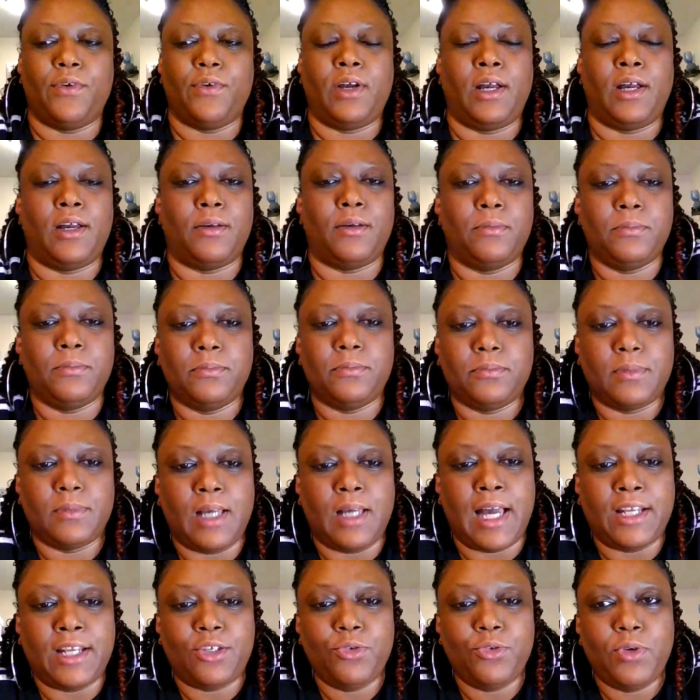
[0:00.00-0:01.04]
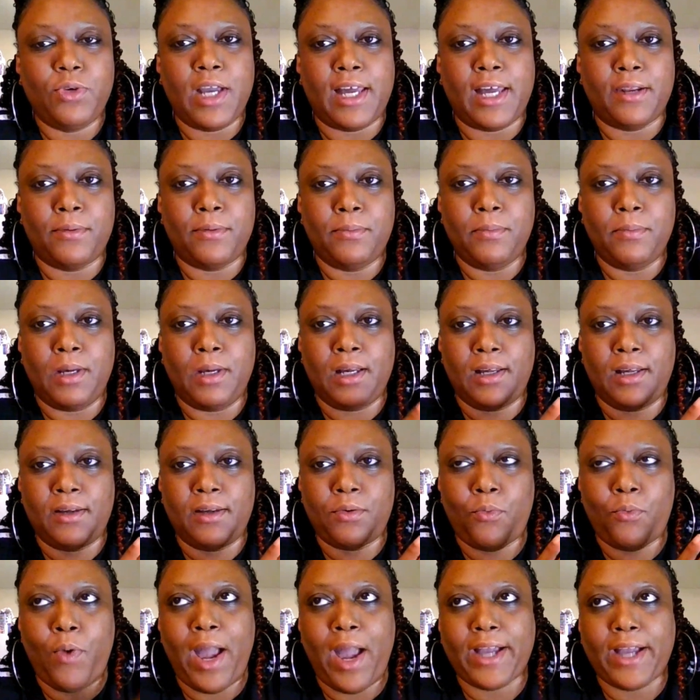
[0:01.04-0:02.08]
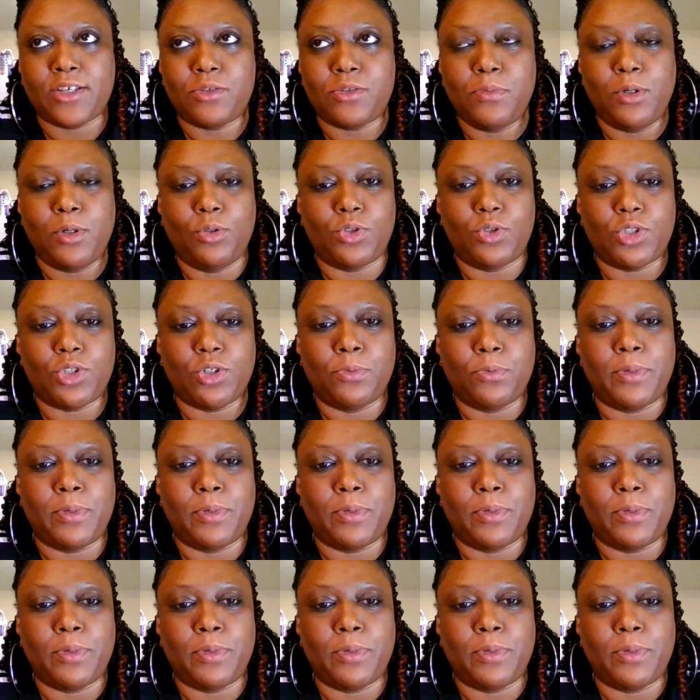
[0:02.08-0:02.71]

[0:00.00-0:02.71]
I do got a wax melter,